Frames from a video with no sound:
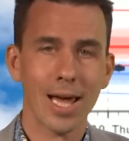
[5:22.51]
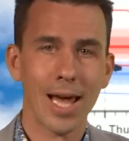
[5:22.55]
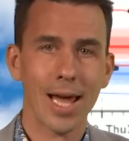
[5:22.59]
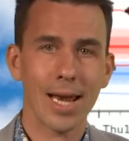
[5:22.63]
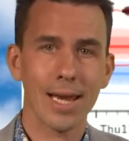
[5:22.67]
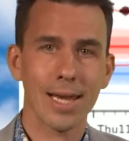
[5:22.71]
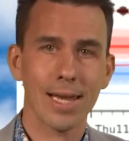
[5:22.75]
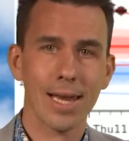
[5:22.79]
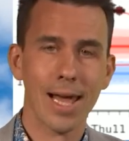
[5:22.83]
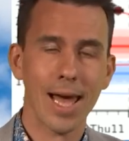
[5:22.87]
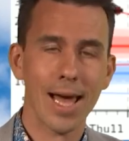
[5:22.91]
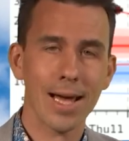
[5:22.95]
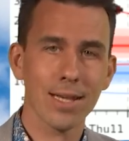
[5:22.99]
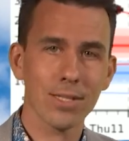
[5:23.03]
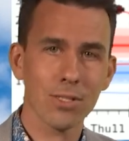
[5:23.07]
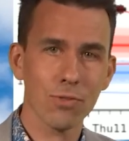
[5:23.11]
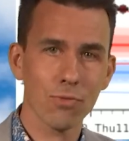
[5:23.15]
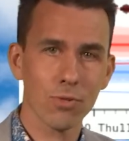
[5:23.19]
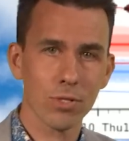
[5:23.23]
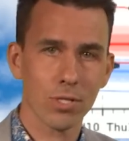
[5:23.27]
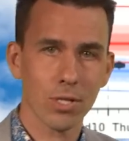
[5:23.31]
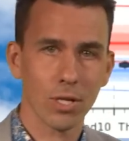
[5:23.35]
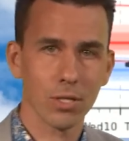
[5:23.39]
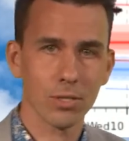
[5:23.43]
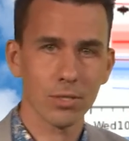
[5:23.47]
And as a
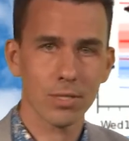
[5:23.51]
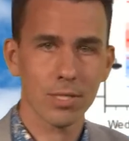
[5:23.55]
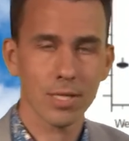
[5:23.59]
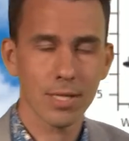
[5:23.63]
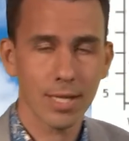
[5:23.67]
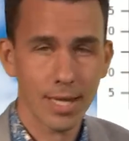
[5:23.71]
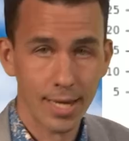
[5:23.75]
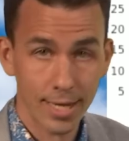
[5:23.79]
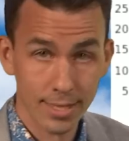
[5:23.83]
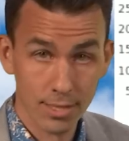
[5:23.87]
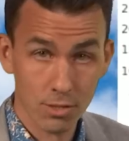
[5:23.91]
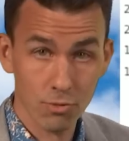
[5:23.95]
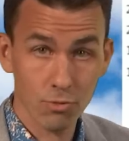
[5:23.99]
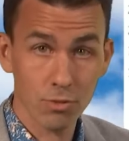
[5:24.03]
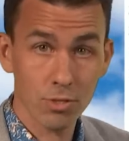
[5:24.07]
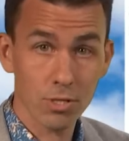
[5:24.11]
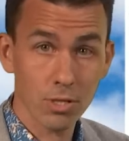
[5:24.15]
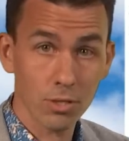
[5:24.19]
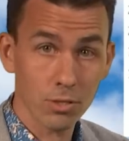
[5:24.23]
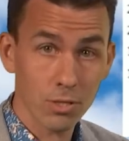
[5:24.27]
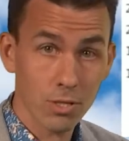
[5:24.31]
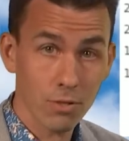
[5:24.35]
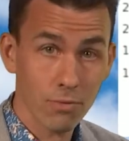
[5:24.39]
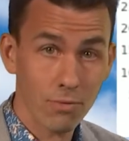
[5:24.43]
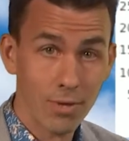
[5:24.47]
result,
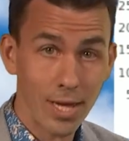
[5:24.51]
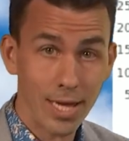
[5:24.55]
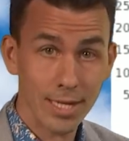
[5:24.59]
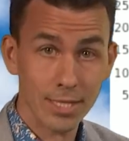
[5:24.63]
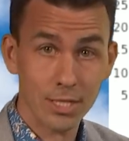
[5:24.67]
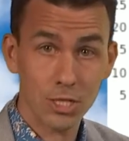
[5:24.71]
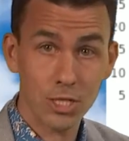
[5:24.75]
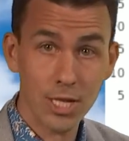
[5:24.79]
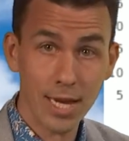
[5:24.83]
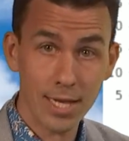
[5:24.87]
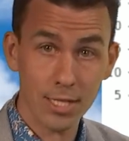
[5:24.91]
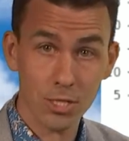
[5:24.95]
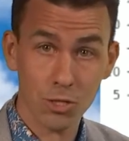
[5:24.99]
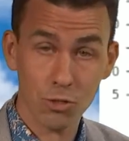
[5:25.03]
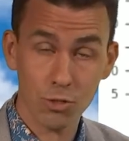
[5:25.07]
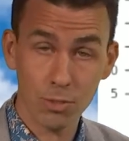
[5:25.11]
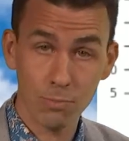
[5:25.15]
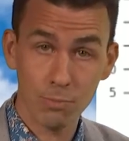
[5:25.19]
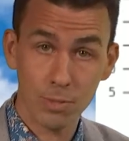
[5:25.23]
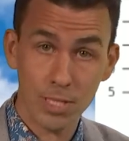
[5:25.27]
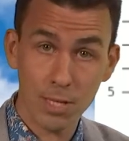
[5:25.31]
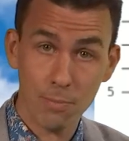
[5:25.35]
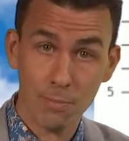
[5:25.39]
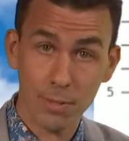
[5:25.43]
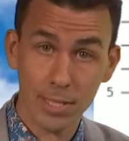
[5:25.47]
of that jet
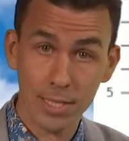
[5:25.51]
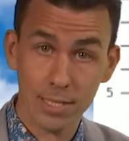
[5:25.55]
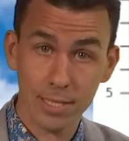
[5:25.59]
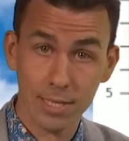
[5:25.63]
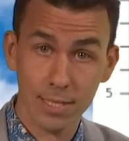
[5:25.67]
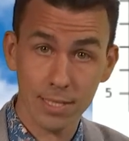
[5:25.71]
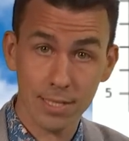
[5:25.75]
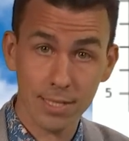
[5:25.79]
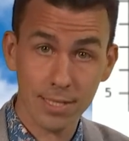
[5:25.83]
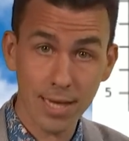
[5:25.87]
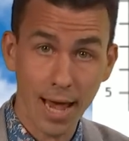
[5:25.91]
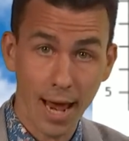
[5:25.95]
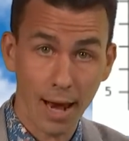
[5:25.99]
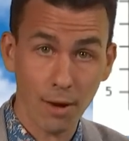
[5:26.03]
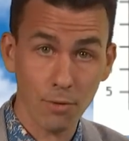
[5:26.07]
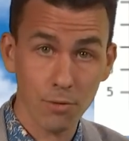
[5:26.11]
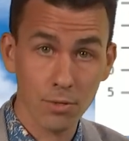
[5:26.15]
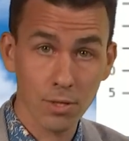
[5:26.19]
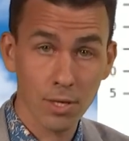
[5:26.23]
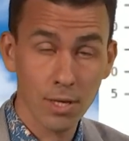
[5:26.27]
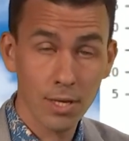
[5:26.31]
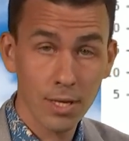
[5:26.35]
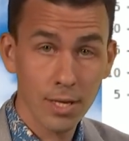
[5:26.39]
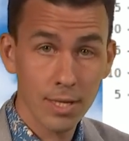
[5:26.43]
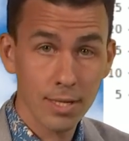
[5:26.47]
stream dipping to the
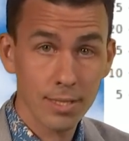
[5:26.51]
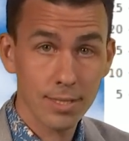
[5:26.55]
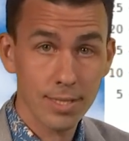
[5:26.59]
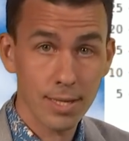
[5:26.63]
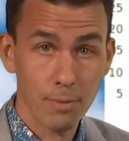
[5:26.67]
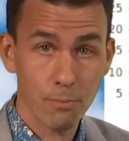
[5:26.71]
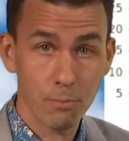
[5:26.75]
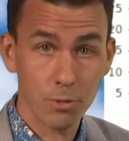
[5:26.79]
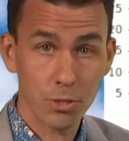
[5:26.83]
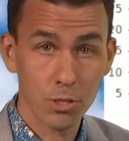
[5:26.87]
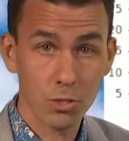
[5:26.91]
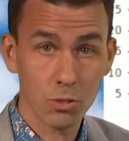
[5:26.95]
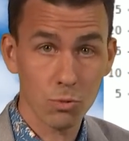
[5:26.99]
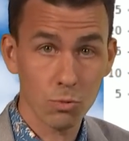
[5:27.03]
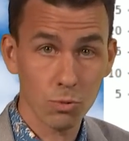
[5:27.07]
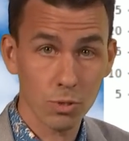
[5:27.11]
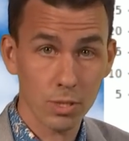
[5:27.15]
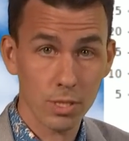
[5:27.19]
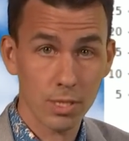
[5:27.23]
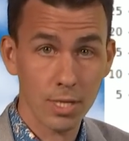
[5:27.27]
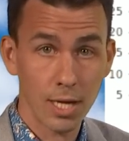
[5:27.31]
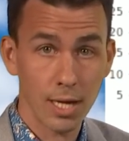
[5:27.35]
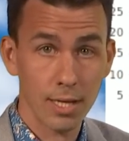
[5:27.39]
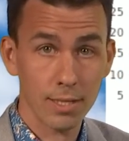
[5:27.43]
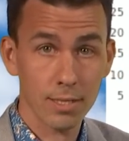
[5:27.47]
south, temperatures will
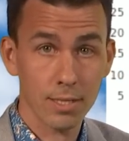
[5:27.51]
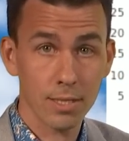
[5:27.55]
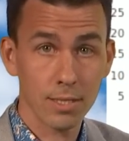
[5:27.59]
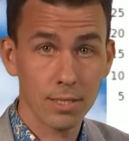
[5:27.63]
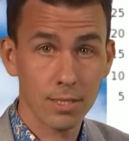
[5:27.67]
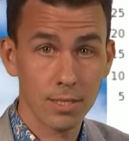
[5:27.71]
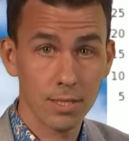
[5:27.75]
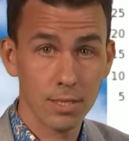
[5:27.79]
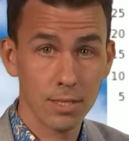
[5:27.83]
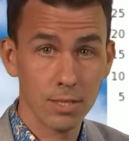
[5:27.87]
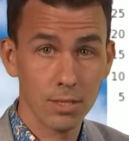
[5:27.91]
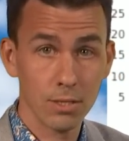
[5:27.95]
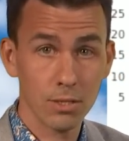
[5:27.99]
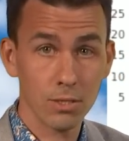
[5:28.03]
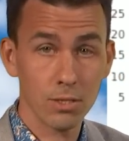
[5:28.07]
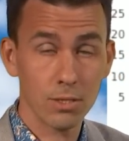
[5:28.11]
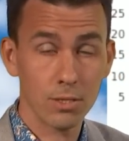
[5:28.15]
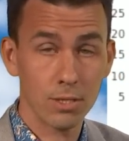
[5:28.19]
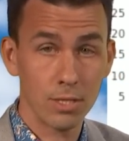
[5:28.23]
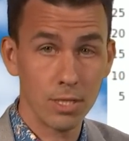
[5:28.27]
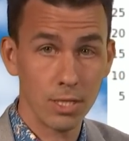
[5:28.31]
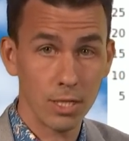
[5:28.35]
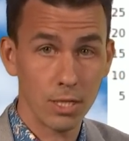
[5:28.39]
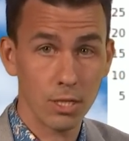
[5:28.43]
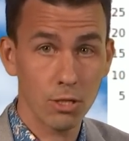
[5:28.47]
start to
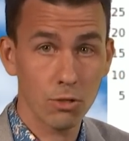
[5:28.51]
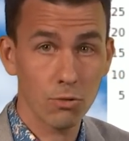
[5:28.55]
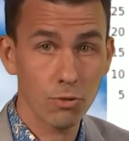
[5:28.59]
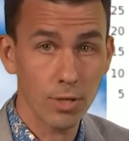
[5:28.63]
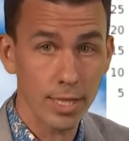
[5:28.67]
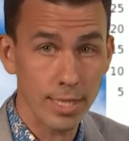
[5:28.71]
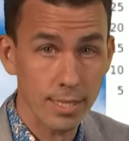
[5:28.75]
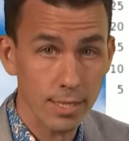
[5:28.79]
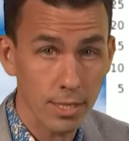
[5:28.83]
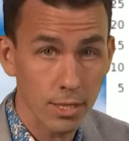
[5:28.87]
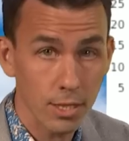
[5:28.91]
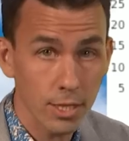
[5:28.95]
decrease.